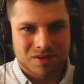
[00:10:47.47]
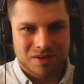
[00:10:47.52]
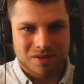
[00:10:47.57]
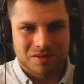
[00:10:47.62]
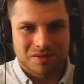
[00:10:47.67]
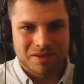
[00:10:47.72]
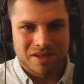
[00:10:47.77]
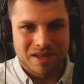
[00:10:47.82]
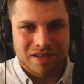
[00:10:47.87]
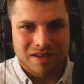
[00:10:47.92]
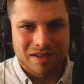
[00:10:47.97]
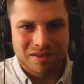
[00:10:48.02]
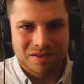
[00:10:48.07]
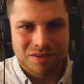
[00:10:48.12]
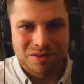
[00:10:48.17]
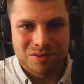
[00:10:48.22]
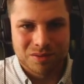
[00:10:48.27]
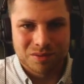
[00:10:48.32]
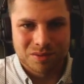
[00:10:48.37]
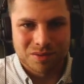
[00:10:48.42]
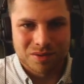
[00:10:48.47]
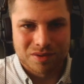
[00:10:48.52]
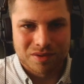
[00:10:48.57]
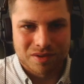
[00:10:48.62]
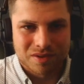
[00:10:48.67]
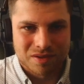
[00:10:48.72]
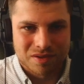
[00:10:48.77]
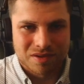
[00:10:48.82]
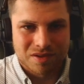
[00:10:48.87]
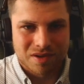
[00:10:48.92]
we can use
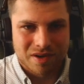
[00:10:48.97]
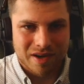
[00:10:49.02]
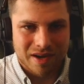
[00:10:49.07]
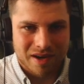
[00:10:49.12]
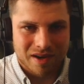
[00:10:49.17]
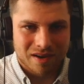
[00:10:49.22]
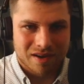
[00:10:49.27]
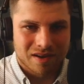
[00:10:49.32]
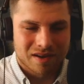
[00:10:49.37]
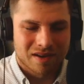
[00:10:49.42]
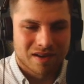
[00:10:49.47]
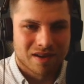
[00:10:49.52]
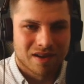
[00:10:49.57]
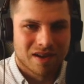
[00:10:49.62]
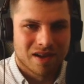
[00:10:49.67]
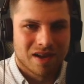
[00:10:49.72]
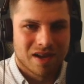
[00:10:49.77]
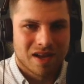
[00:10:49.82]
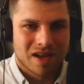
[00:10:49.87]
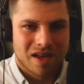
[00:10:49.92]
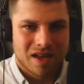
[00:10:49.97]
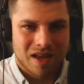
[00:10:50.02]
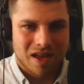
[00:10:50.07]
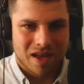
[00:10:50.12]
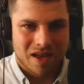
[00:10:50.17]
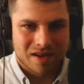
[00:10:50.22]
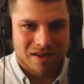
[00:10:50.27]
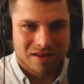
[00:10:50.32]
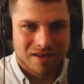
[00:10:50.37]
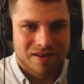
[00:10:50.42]
string
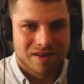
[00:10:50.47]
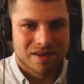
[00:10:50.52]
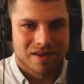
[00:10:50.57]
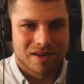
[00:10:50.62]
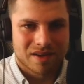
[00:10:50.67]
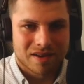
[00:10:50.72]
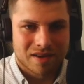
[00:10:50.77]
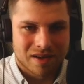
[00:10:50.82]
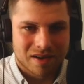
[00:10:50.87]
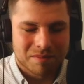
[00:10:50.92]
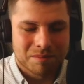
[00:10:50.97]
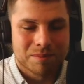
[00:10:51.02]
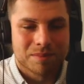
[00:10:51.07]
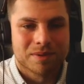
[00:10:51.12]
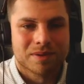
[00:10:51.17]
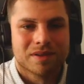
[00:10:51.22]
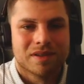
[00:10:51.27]
ndup,